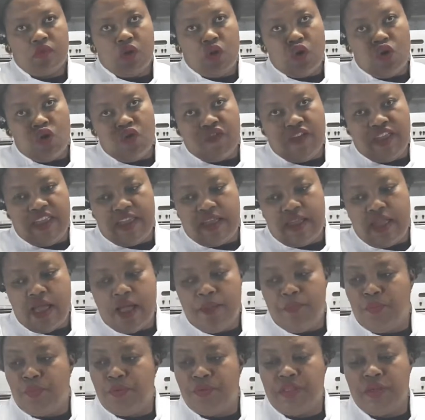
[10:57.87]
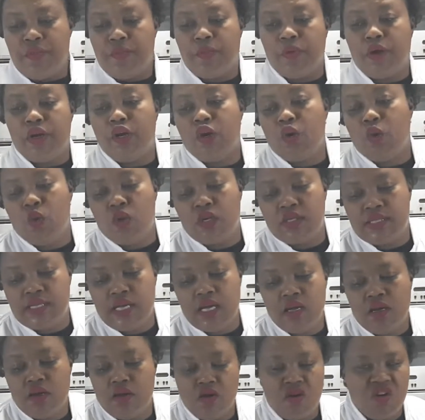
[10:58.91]
over a cup with the boiling water,
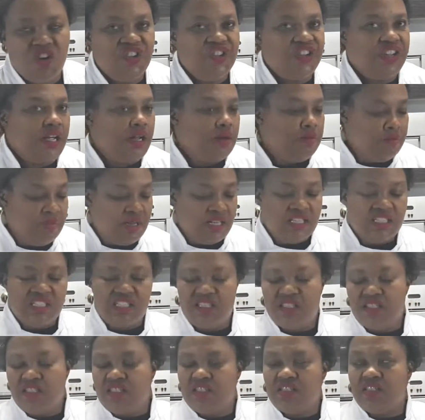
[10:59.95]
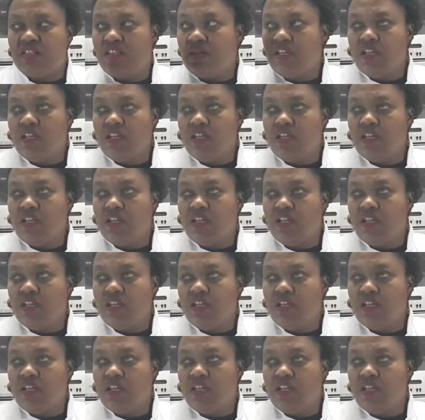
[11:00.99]
or you can melt it